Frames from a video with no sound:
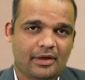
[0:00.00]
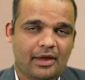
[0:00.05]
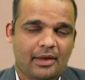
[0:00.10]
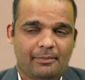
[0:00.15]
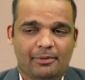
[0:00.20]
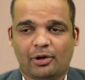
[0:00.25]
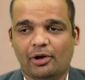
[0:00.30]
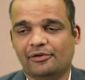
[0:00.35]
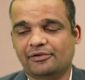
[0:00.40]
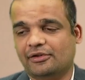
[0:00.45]

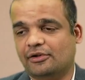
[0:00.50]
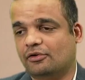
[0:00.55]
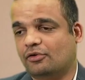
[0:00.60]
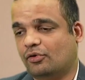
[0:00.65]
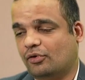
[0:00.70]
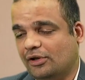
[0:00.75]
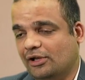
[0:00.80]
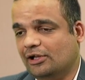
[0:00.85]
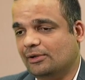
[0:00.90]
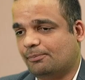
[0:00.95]
because in
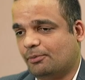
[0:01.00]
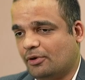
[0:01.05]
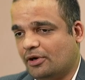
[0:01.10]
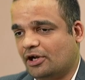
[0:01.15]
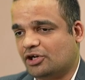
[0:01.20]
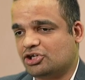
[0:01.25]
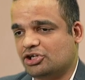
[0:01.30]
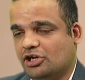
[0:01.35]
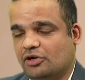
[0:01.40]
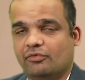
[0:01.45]
real
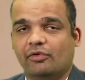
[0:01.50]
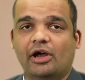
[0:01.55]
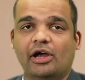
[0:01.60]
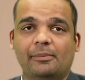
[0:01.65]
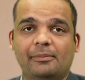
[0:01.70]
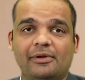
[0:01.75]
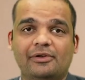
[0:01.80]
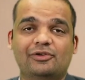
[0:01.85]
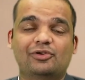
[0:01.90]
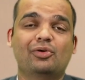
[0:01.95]
production
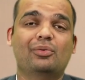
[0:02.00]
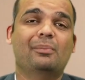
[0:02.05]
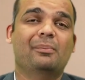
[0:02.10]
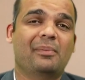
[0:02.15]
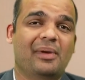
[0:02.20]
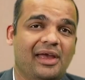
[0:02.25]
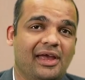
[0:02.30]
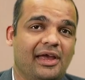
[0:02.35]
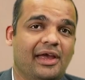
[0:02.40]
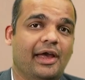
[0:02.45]
environment, you
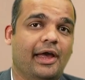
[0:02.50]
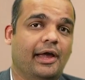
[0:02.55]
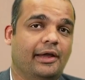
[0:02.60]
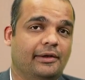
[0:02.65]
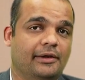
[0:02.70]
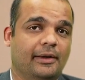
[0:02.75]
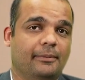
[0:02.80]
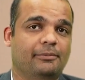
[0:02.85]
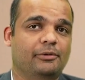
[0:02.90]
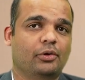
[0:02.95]
may
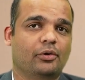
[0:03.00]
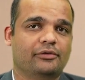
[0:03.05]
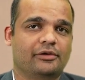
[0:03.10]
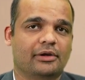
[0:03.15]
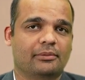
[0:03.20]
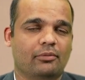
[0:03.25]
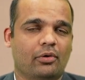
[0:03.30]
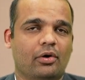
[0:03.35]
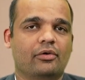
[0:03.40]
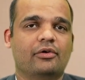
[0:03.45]
end up
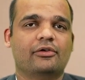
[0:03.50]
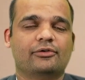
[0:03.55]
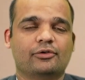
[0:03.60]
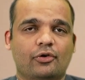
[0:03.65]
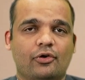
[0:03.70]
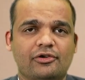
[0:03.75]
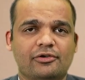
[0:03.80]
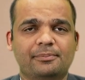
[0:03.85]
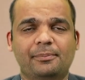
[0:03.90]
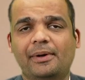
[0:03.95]
using more
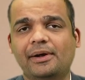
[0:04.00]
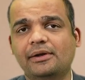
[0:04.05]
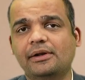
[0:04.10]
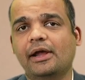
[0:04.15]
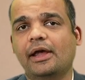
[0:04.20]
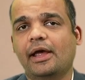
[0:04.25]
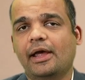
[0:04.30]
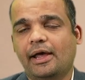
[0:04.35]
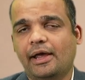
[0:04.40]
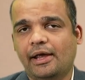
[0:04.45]
resource, but
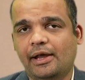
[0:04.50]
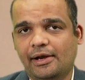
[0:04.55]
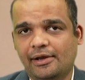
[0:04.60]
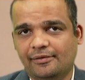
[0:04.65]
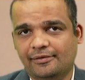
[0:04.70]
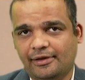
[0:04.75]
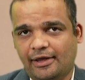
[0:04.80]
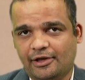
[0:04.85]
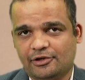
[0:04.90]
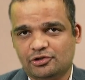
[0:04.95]
it
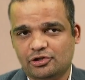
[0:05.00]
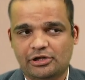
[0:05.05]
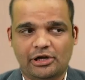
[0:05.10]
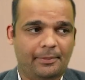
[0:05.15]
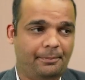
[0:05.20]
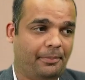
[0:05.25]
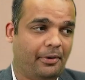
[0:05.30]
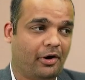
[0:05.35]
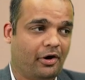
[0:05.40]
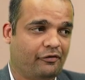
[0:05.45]
is actually a
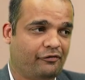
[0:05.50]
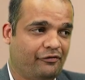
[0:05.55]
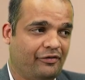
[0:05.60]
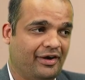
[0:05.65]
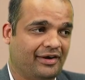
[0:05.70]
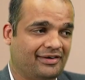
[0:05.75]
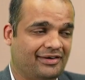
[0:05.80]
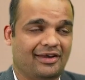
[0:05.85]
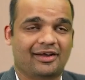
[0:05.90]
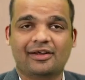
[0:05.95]

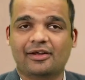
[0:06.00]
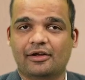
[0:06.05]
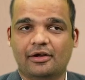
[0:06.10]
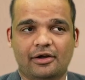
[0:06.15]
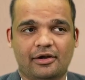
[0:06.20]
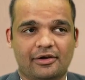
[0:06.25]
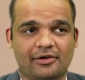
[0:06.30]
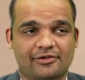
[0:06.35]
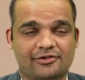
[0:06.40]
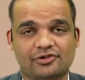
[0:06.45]
perfect
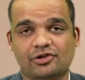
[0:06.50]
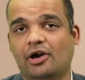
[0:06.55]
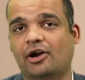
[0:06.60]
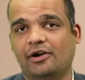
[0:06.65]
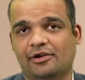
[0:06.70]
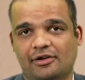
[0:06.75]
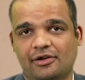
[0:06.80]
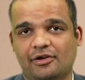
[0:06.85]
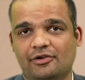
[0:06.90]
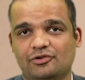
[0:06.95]

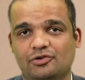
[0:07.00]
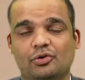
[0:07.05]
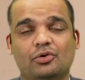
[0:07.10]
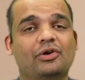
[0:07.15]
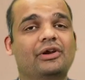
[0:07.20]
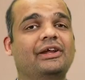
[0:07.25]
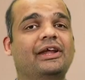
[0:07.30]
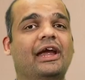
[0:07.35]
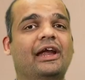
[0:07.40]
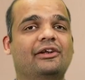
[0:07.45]
start to
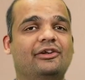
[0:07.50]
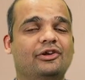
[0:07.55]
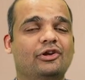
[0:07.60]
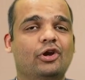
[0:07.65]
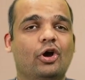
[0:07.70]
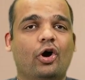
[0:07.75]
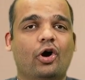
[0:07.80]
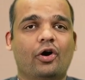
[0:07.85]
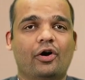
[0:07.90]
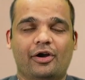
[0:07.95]
create
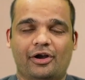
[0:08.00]
your